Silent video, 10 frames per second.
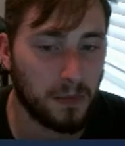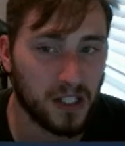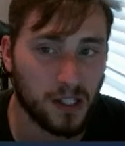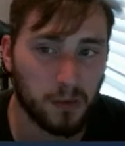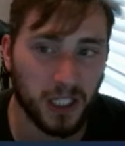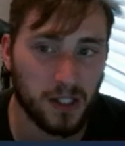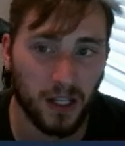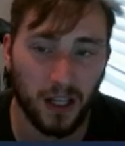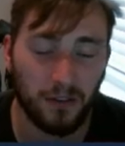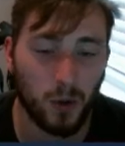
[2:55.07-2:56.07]
the business, but let's
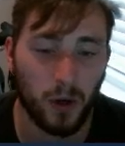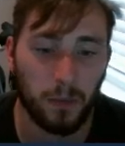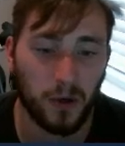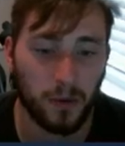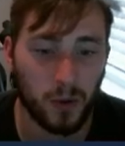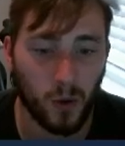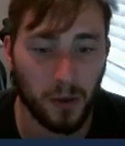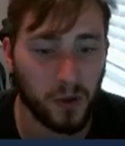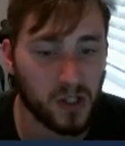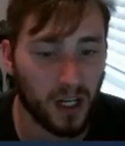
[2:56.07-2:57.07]
say they have
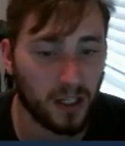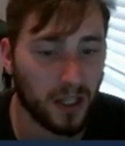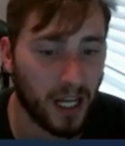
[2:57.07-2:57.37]
20%